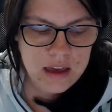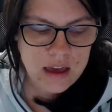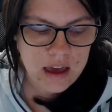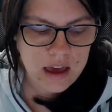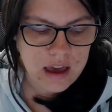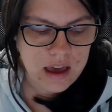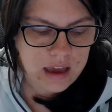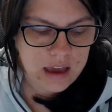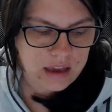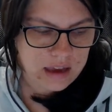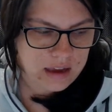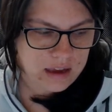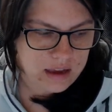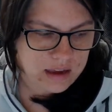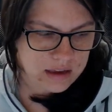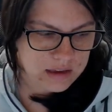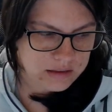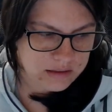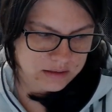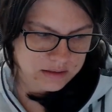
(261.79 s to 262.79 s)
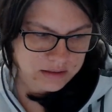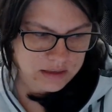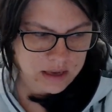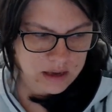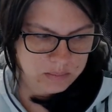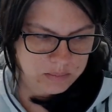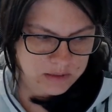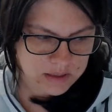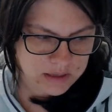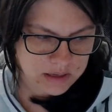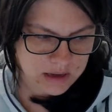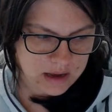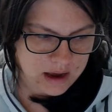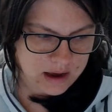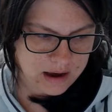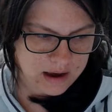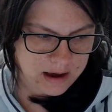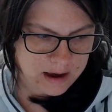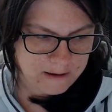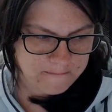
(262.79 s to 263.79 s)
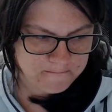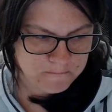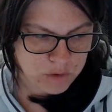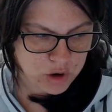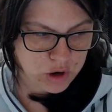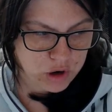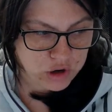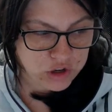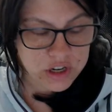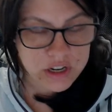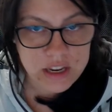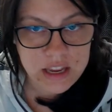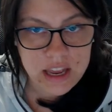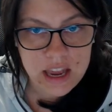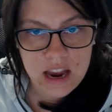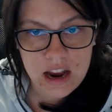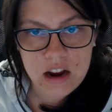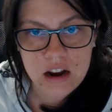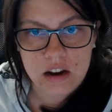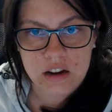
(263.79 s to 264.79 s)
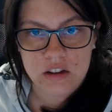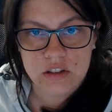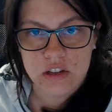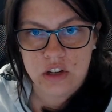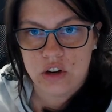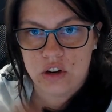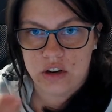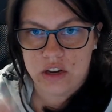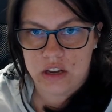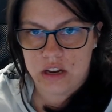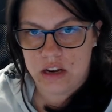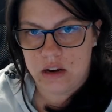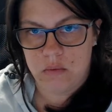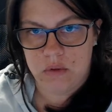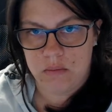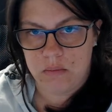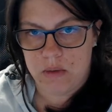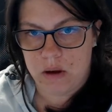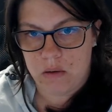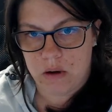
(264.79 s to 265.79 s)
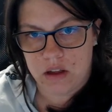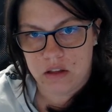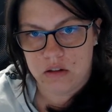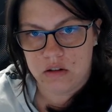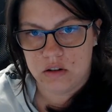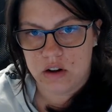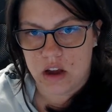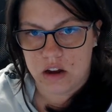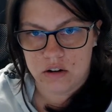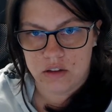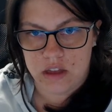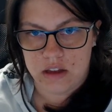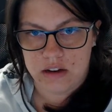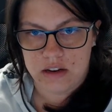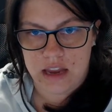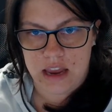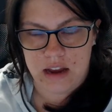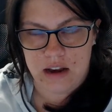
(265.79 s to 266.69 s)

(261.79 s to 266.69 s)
I skipped urgent care because I couldn't get in with my regular doctor that day.